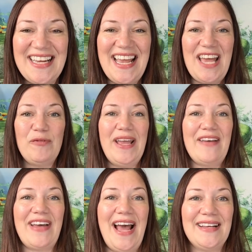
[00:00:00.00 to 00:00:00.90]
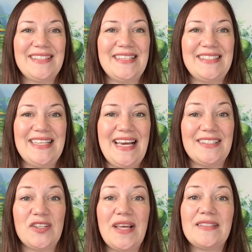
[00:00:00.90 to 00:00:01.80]
And we have access to that.
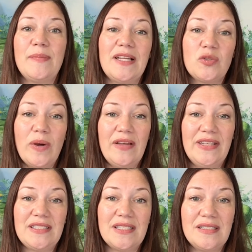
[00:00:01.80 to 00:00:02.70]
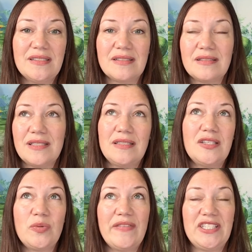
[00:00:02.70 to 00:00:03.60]
So that's about 12 inches, 6 to
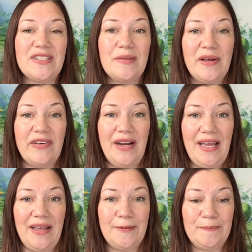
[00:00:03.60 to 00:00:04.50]
12 inches above our head.